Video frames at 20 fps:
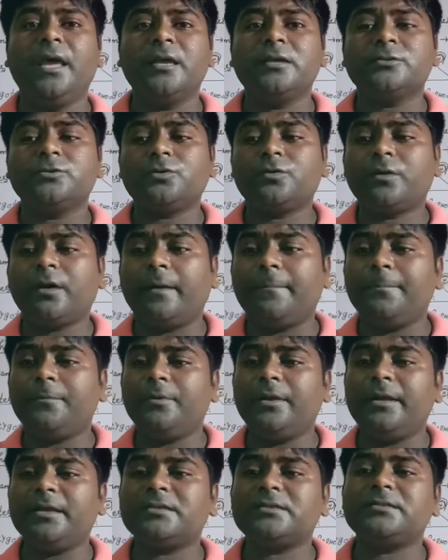So
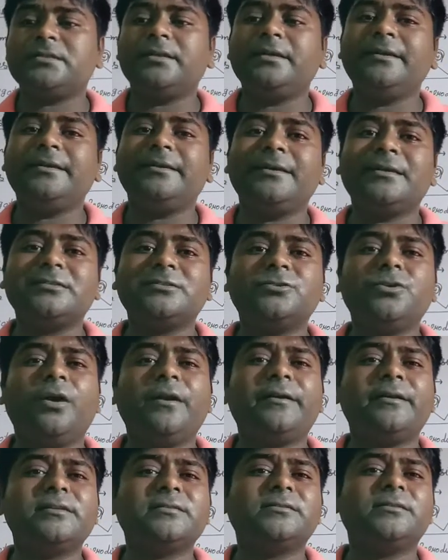copulation does
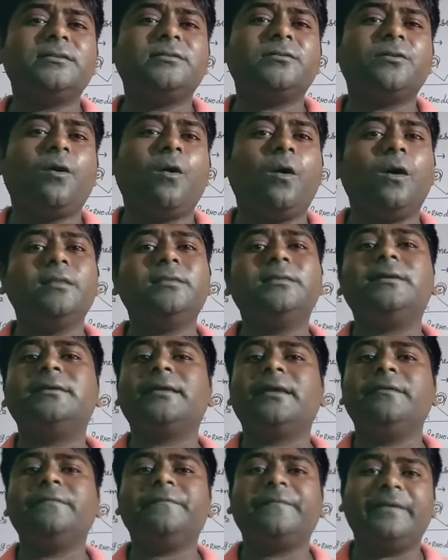not result all the
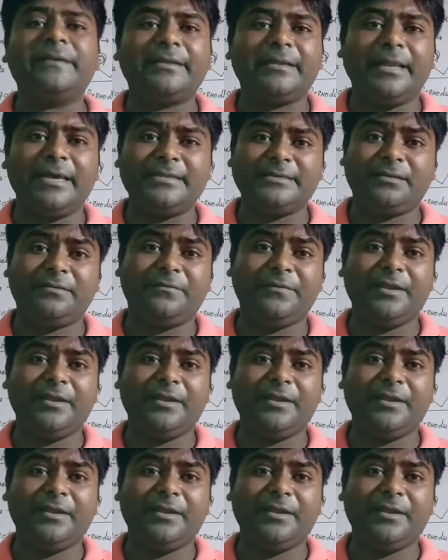time fertilization.